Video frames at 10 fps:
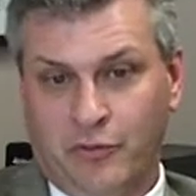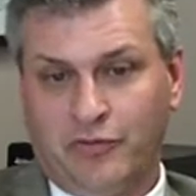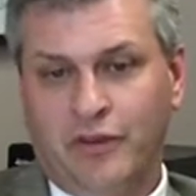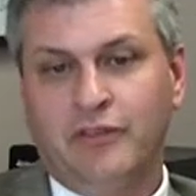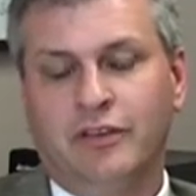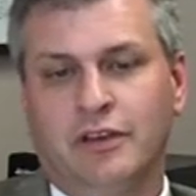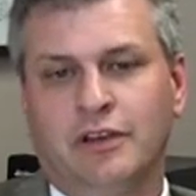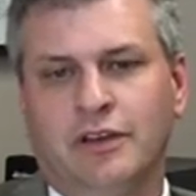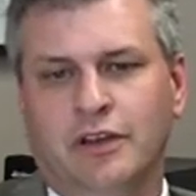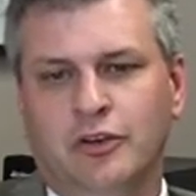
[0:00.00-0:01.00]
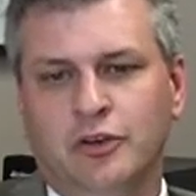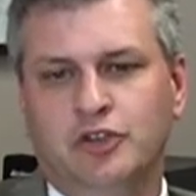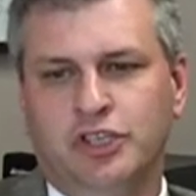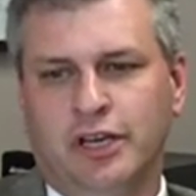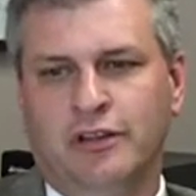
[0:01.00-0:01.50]
was facing a
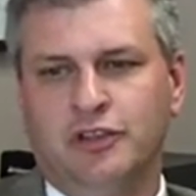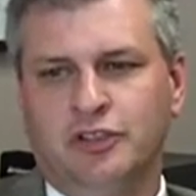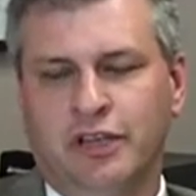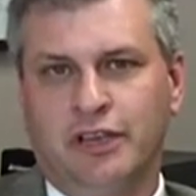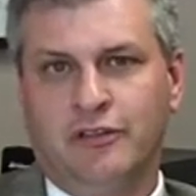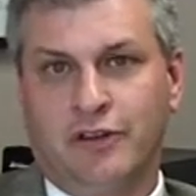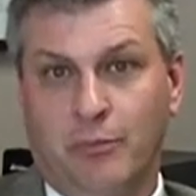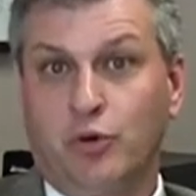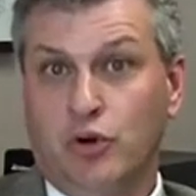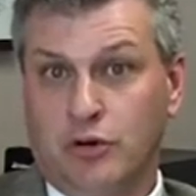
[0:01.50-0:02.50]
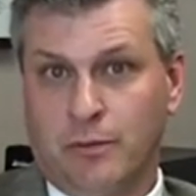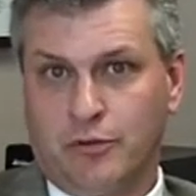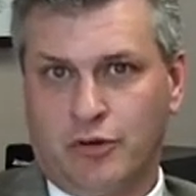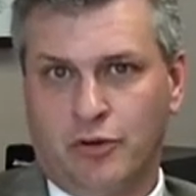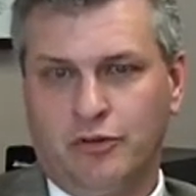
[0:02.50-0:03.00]
new challenge as our program
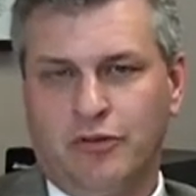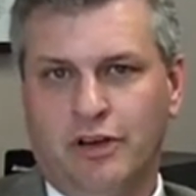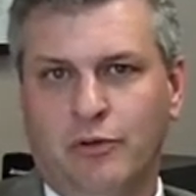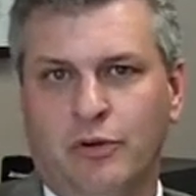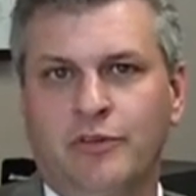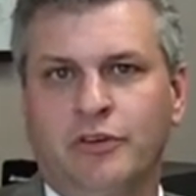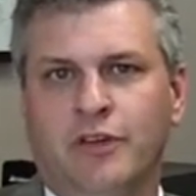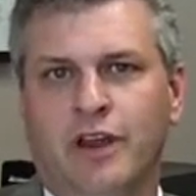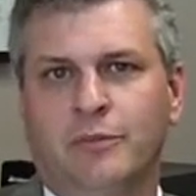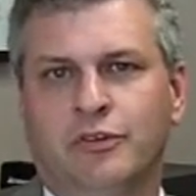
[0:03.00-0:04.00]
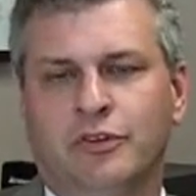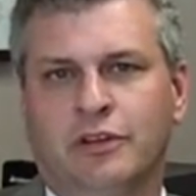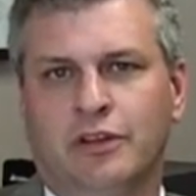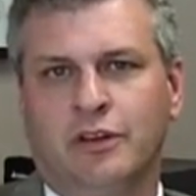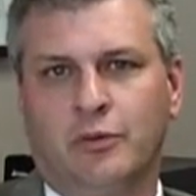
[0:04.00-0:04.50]
grows, and at Riverside in
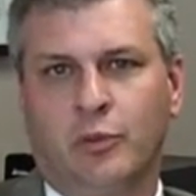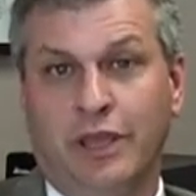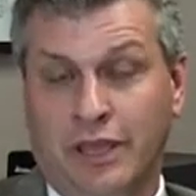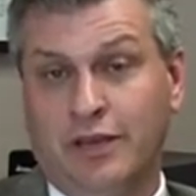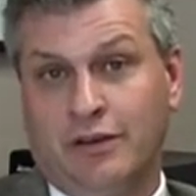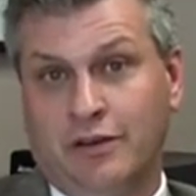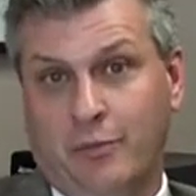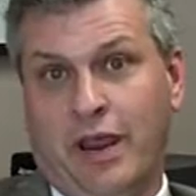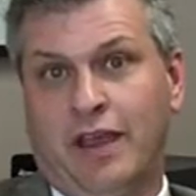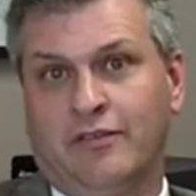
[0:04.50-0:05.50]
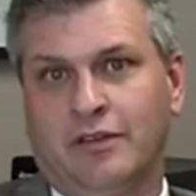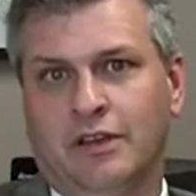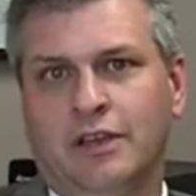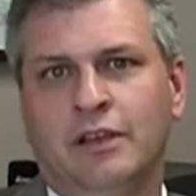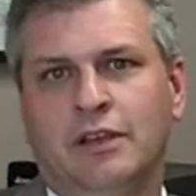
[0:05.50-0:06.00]
particular we hit
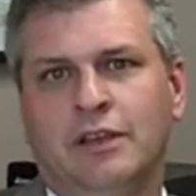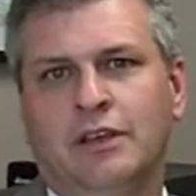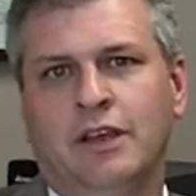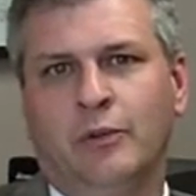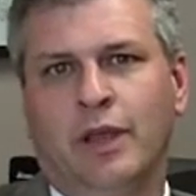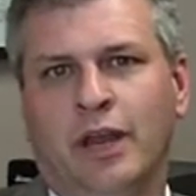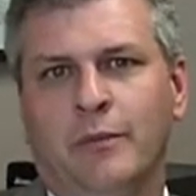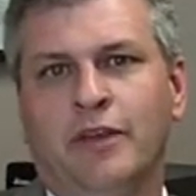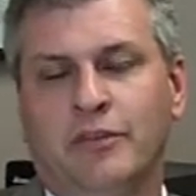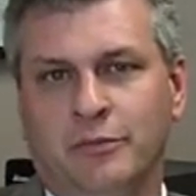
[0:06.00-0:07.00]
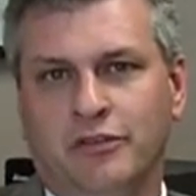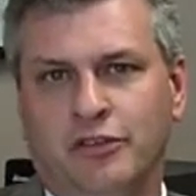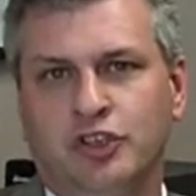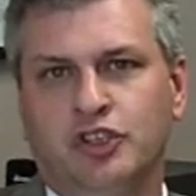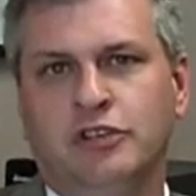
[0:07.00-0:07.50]
capacity and we had to make some
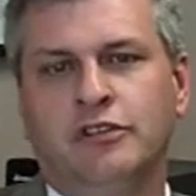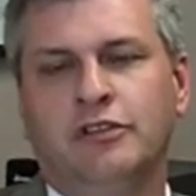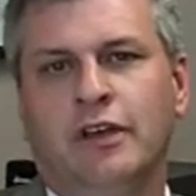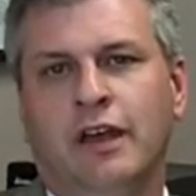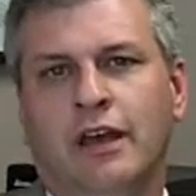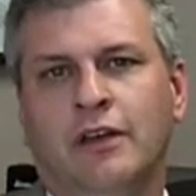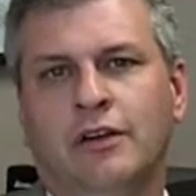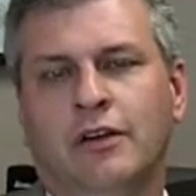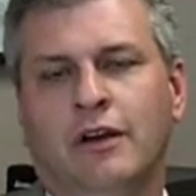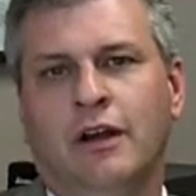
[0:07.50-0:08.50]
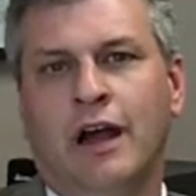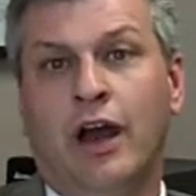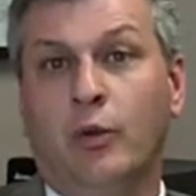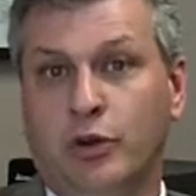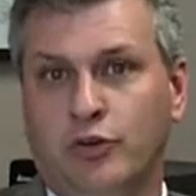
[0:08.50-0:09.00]
decisions on
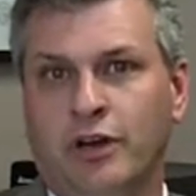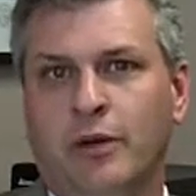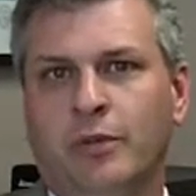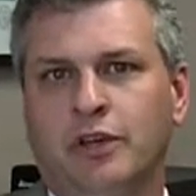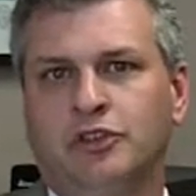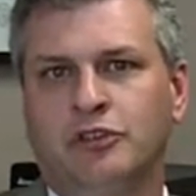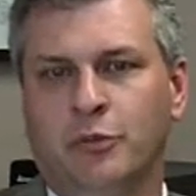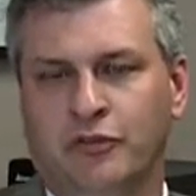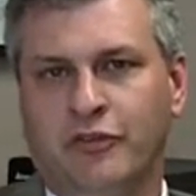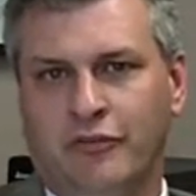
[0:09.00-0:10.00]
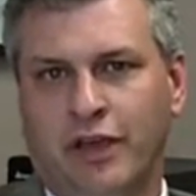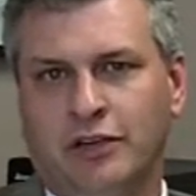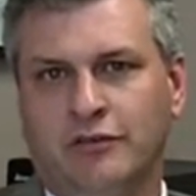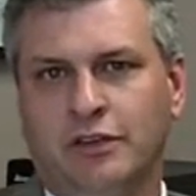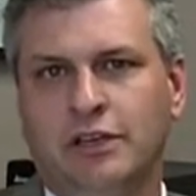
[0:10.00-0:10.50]
how do we treat our patients most
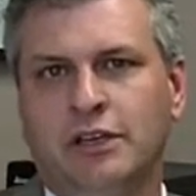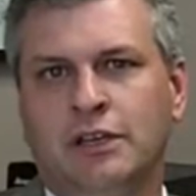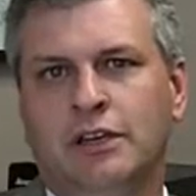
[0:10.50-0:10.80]
effectively.